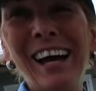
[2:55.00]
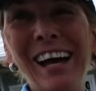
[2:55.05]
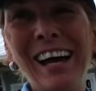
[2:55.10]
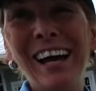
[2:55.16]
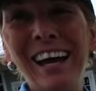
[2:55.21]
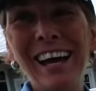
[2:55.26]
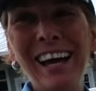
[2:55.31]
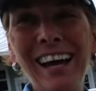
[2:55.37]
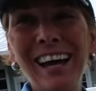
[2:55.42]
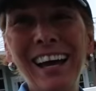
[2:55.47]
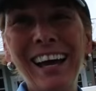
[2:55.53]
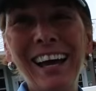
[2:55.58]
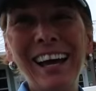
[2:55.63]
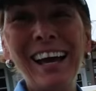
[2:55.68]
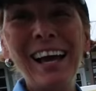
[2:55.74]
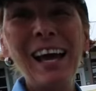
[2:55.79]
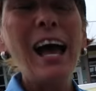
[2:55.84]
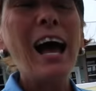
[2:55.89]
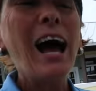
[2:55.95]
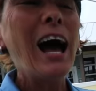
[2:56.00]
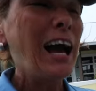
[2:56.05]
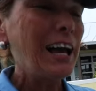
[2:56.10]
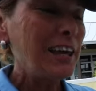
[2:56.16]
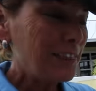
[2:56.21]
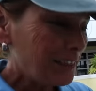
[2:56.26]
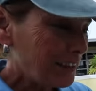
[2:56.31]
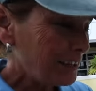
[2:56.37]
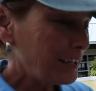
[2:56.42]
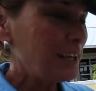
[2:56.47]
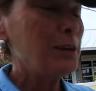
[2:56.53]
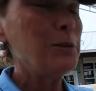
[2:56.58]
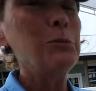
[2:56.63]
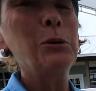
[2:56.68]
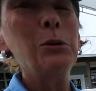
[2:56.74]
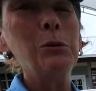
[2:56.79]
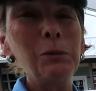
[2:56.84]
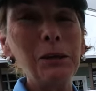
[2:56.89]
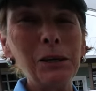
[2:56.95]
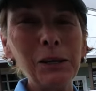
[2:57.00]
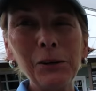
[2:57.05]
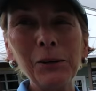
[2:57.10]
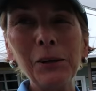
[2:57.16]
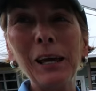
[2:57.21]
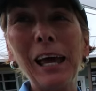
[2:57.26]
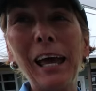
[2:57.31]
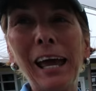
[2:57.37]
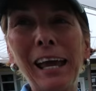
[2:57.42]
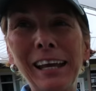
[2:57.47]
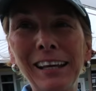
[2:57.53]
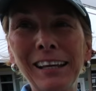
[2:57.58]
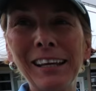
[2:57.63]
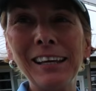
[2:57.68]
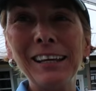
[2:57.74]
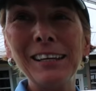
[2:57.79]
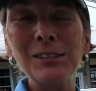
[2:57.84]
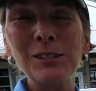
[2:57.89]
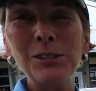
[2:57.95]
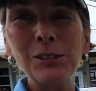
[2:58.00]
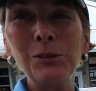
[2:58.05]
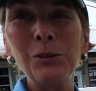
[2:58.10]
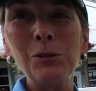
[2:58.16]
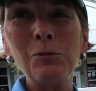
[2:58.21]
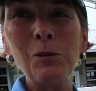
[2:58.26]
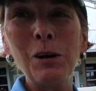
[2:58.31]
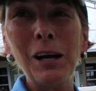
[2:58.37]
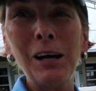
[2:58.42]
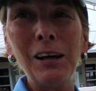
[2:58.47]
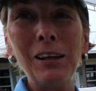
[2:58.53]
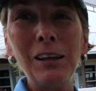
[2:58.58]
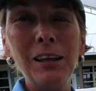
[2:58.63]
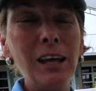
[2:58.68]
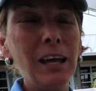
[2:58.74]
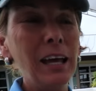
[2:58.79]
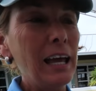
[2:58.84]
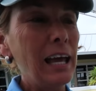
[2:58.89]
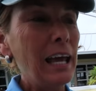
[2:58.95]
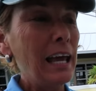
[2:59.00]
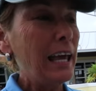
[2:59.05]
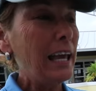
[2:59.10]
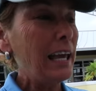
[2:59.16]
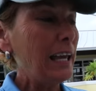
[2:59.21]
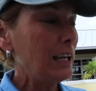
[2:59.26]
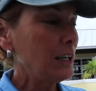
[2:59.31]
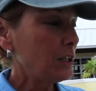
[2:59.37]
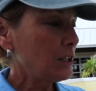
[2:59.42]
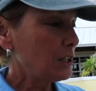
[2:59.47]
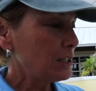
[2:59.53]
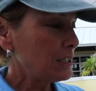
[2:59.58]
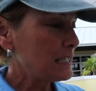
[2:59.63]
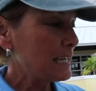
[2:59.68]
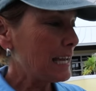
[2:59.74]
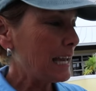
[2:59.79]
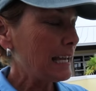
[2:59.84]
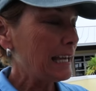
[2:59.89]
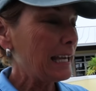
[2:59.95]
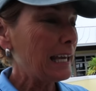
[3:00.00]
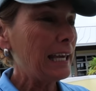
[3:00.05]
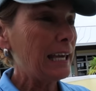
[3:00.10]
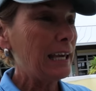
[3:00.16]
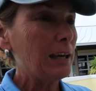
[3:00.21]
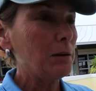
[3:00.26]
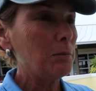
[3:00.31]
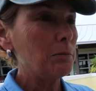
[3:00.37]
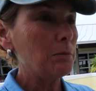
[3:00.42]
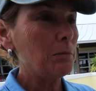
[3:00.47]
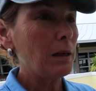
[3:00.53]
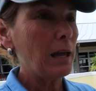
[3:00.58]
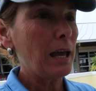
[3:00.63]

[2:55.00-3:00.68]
gonna be okay? I think he will be okay. How long is he gonna take? Well. It could take him